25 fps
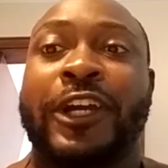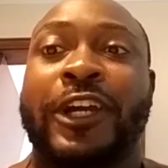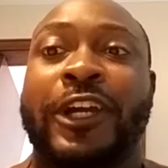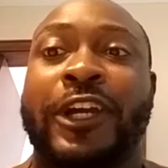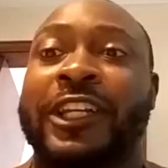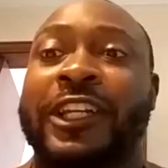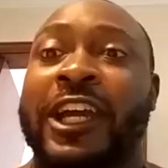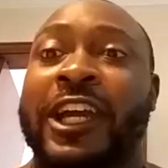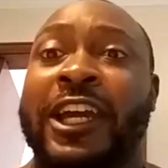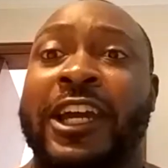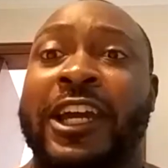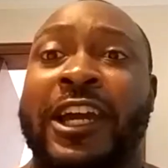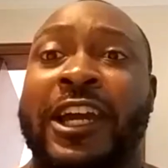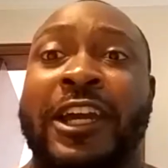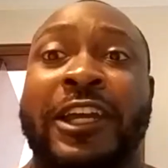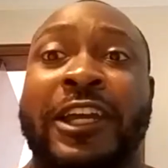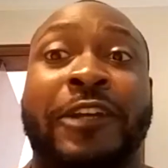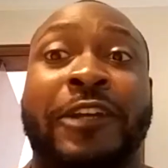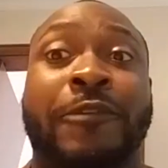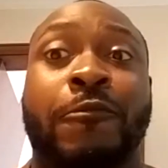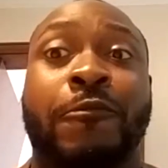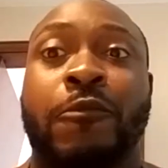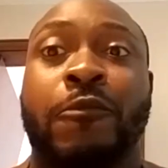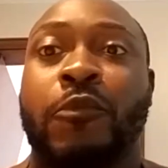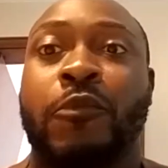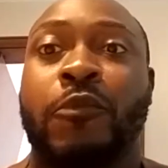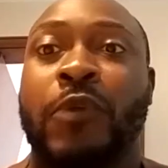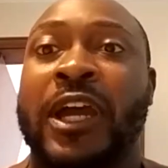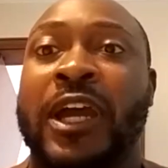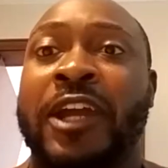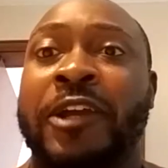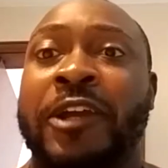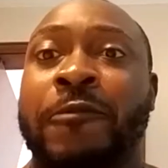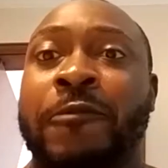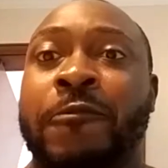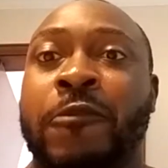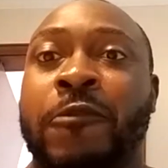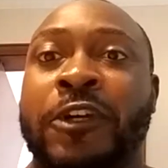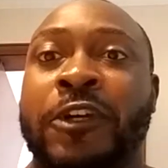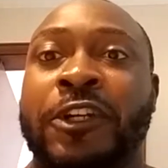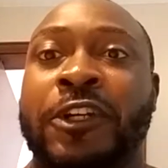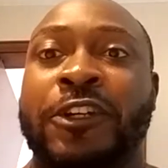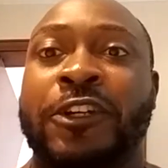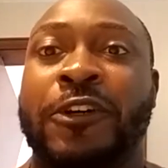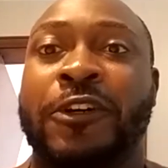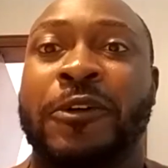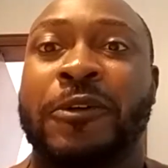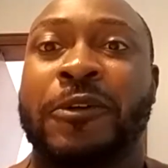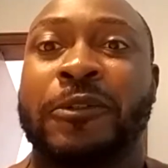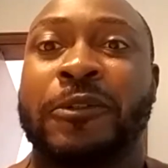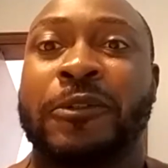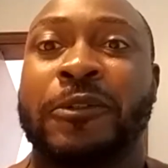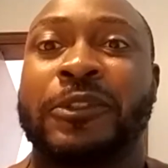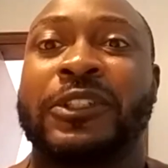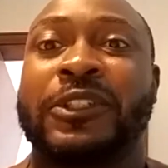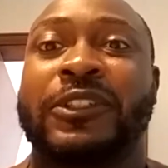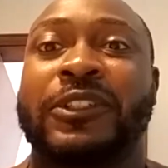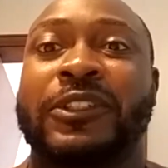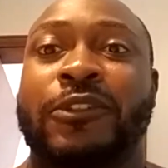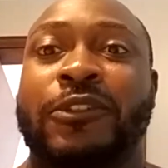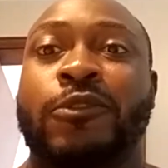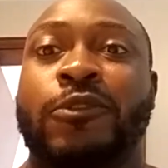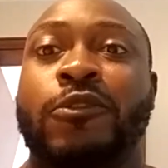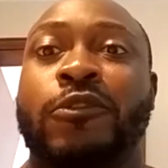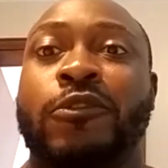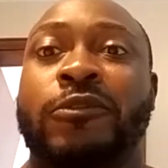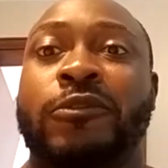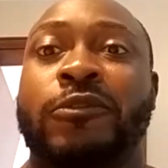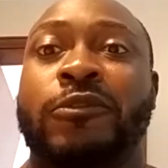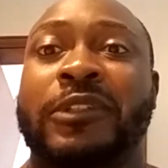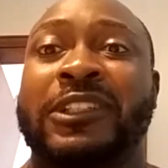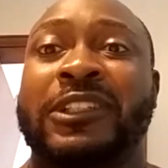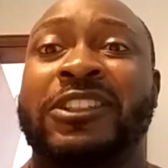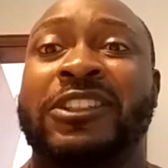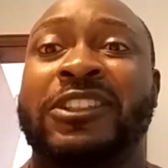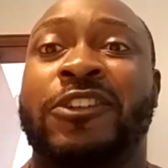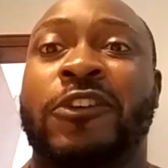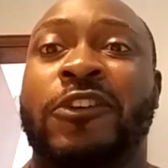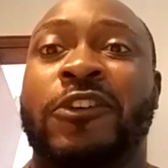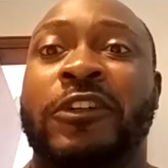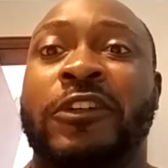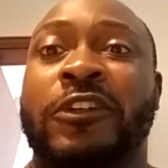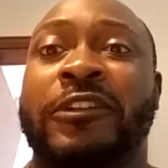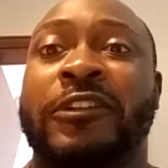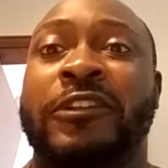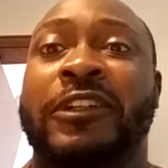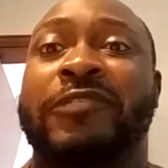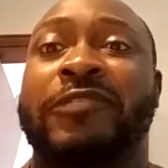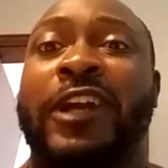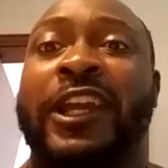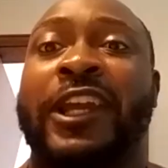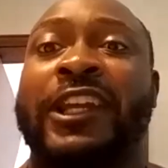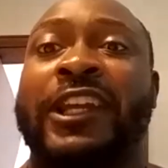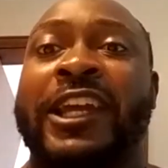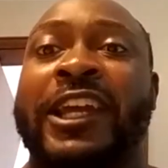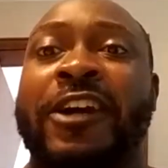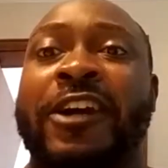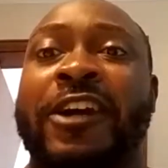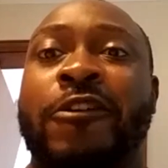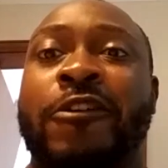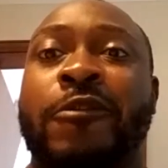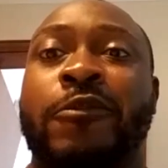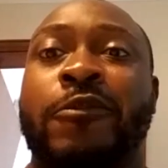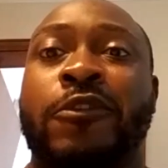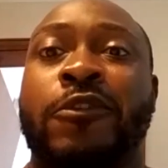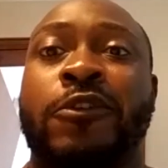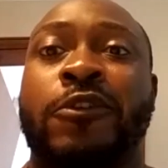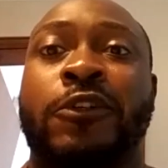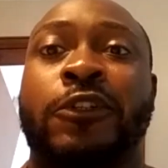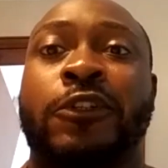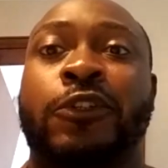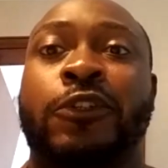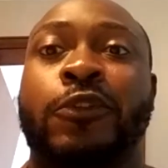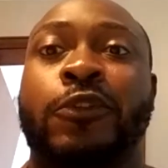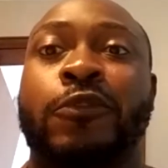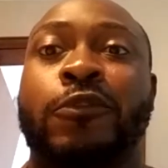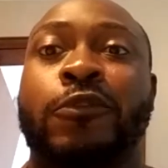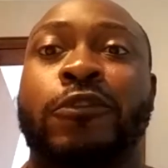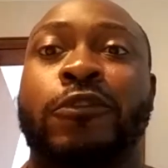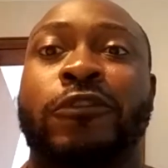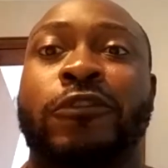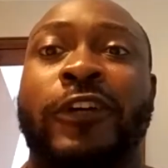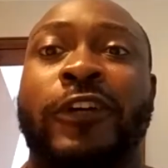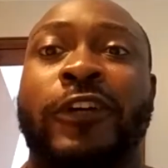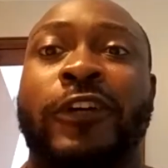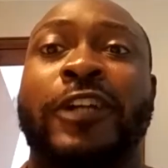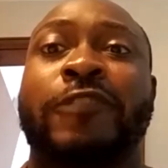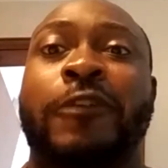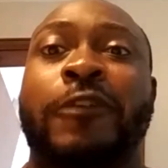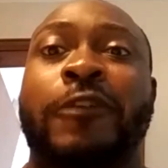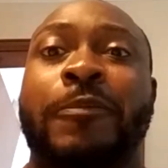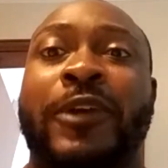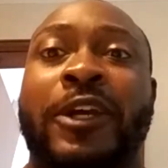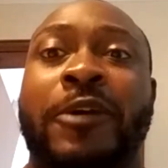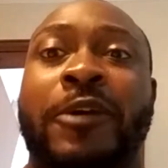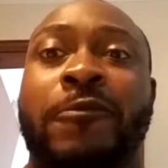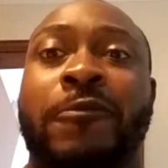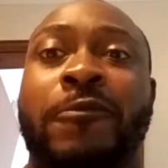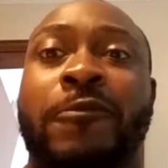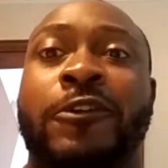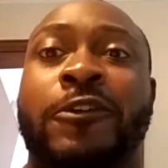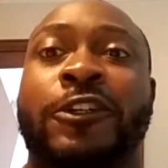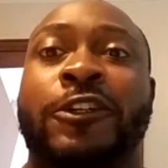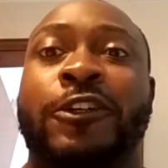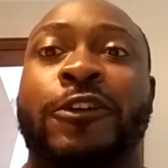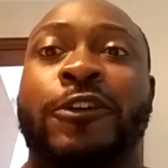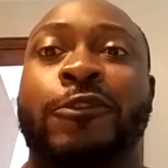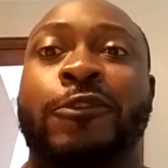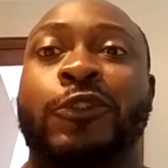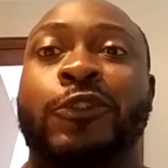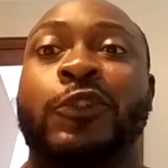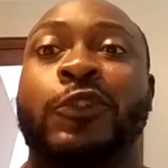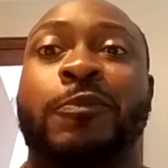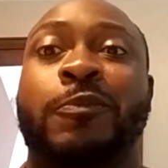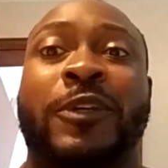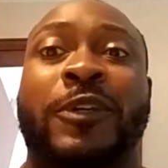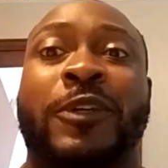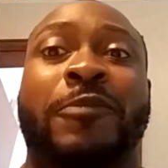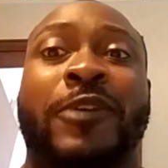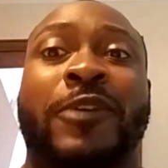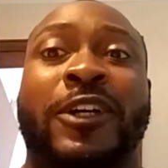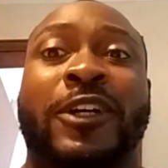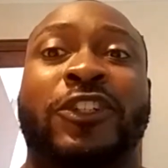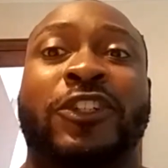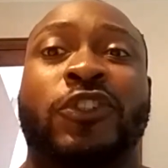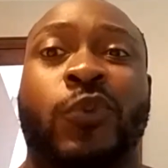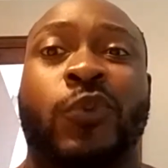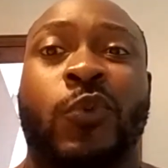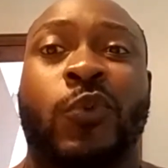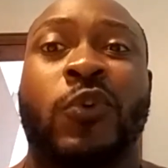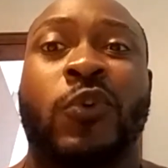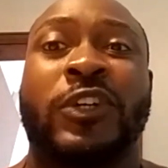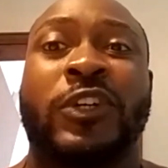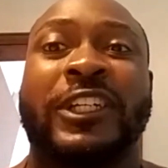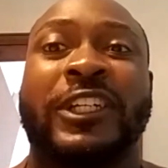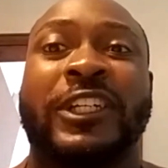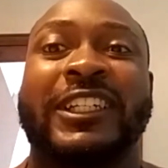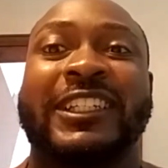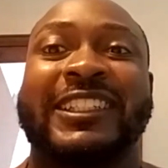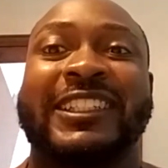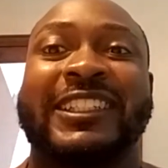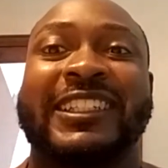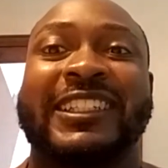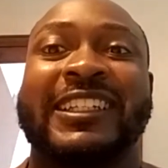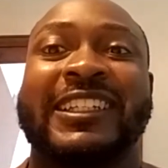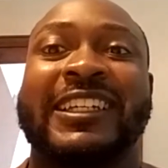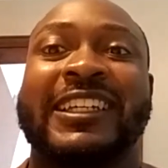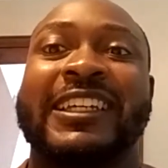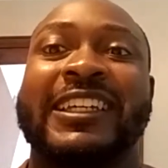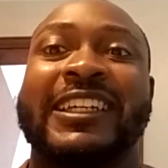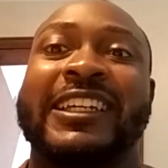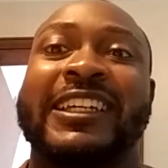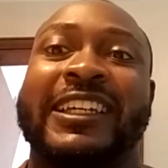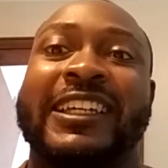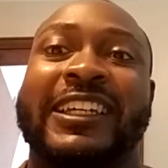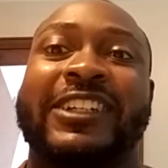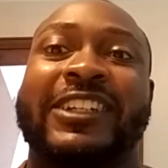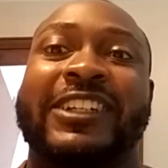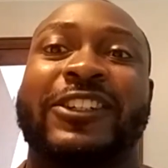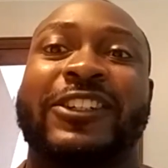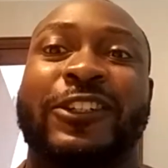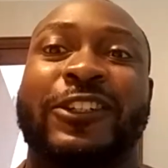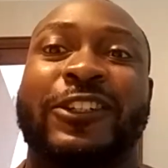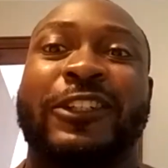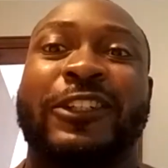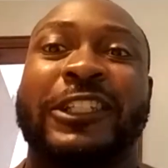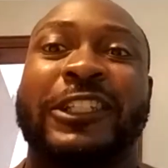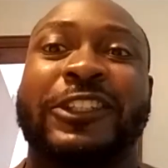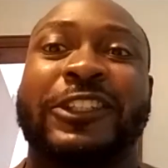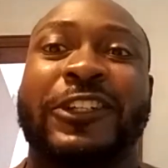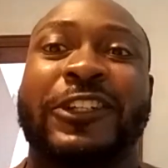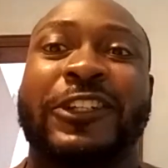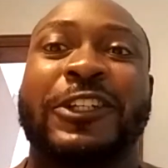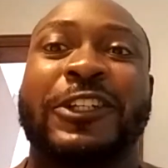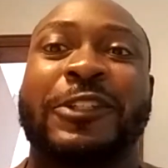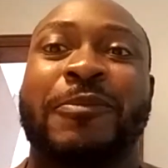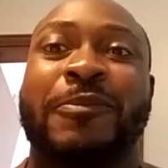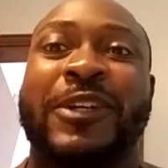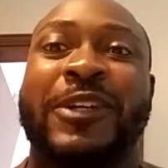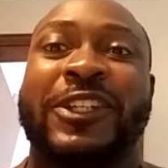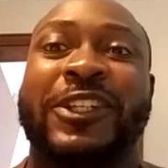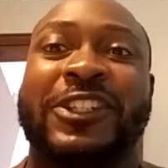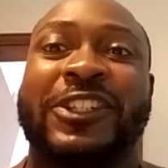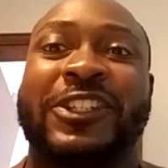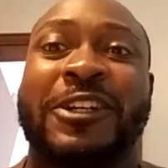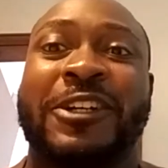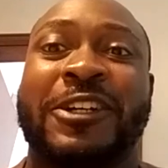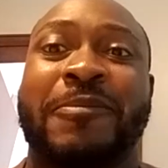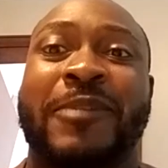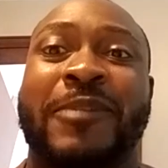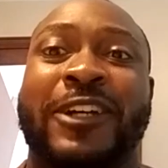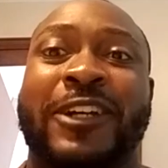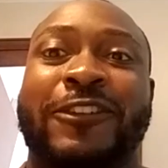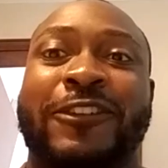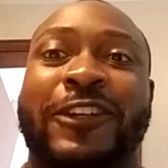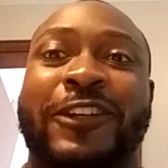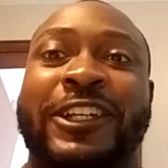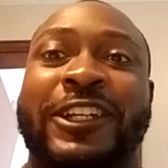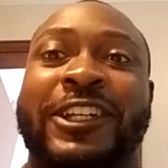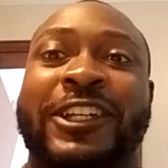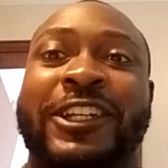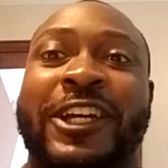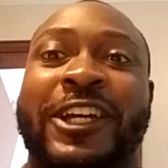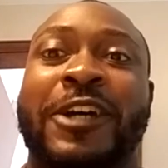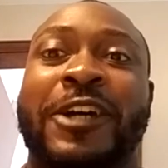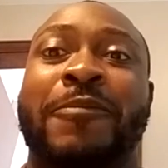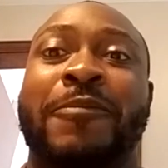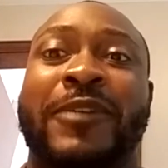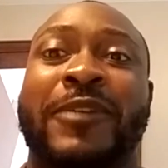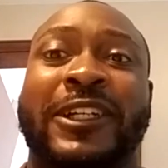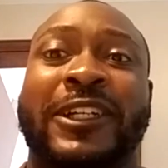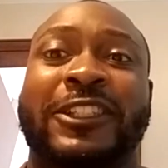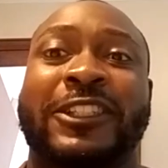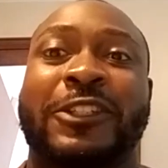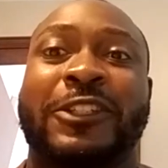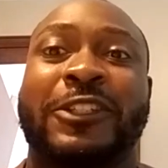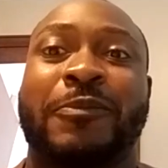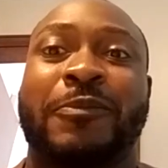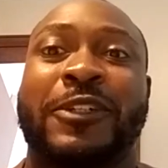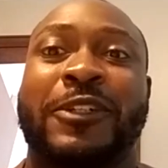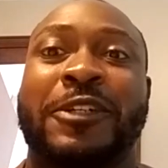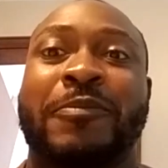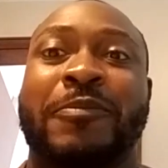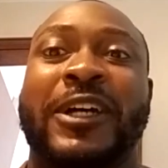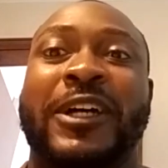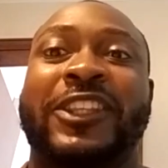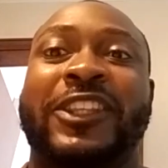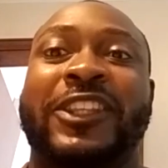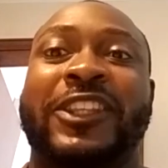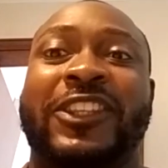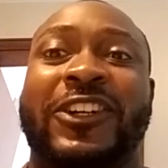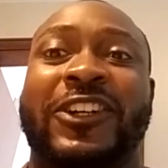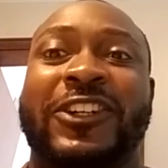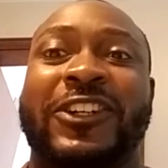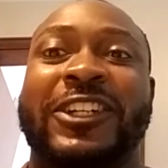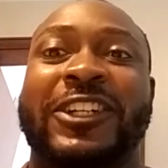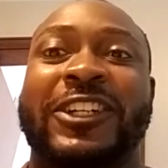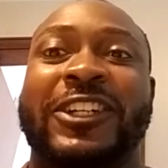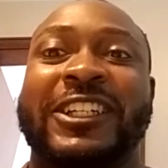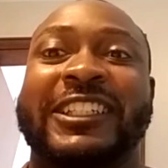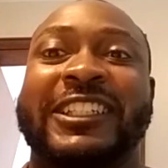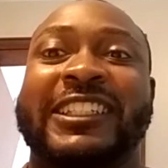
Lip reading: I am one of those who, right now I'm going through credit repair. I'm one of those who spent my 20s and early 30s messing up my credit. Now I'm about to spend my 30s